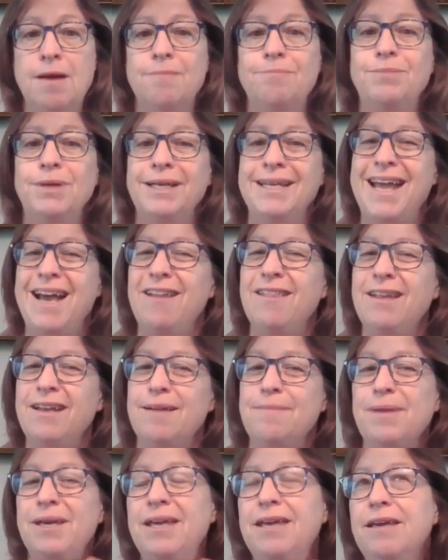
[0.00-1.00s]
But now that
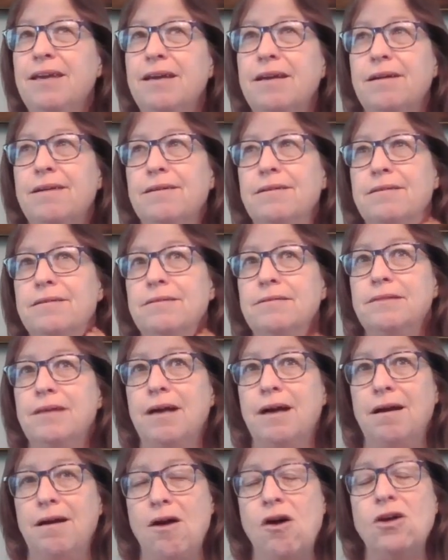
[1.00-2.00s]
I'm here,
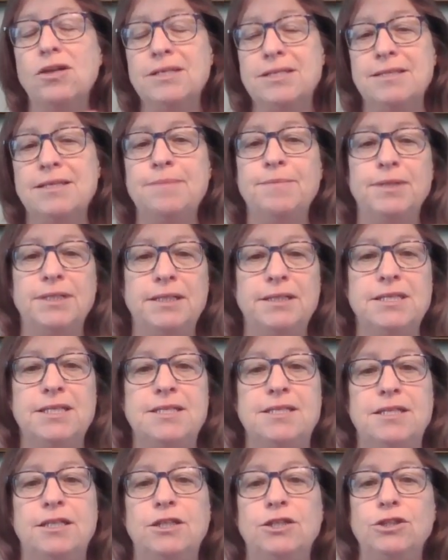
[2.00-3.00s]
I honestly am a little
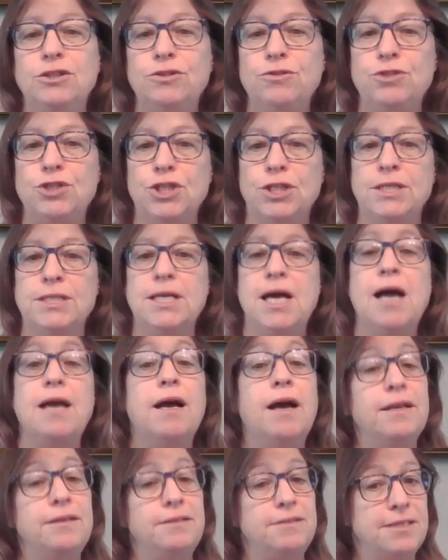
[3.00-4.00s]
disillusioned.
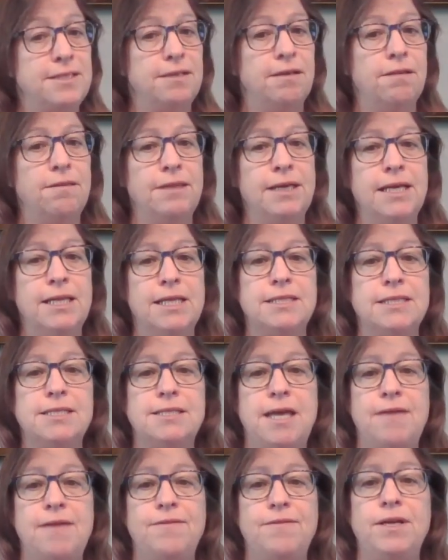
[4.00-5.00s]
I still think that
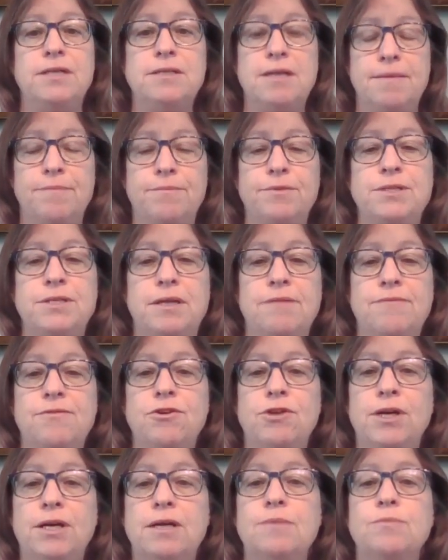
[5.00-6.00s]
saving 10% of
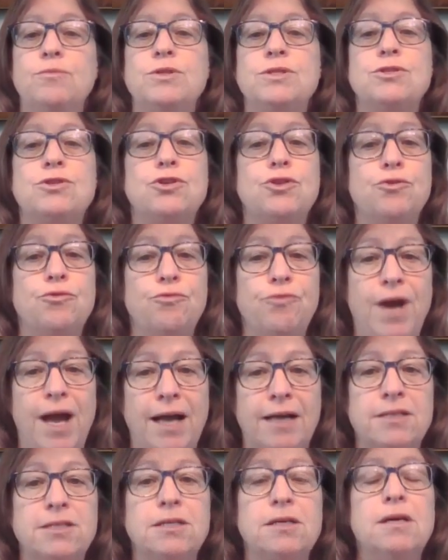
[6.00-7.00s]
your income was
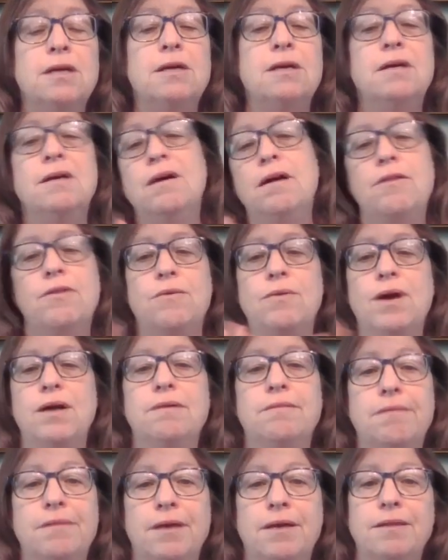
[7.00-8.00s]
correct, although I
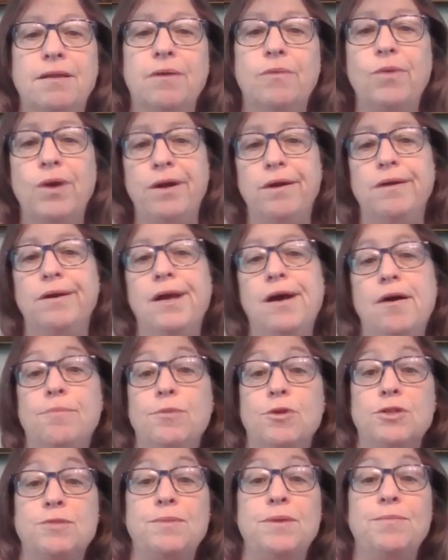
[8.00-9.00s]
don't think that where and how
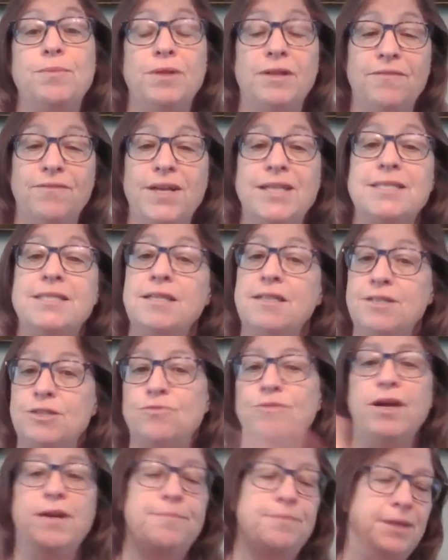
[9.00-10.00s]
most people invested is
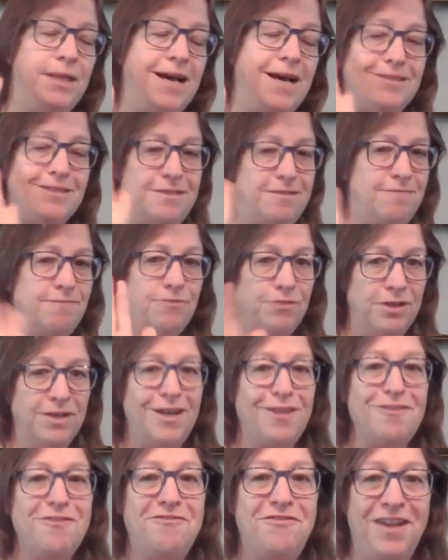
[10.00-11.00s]
right, but that's for
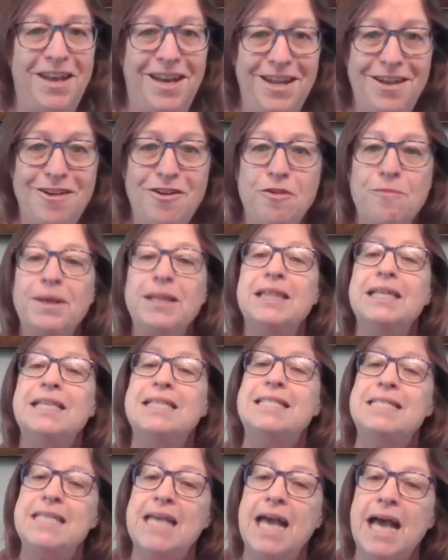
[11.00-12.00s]
another video. But the
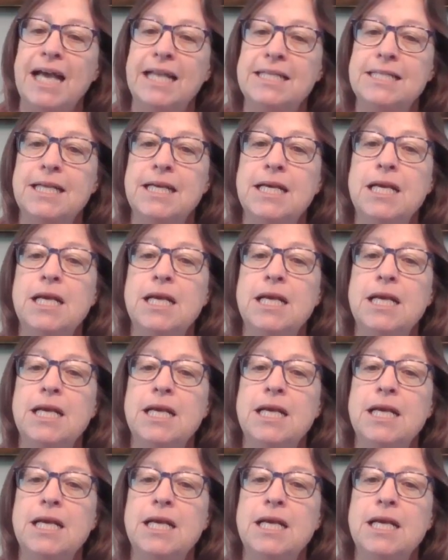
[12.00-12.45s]
debt,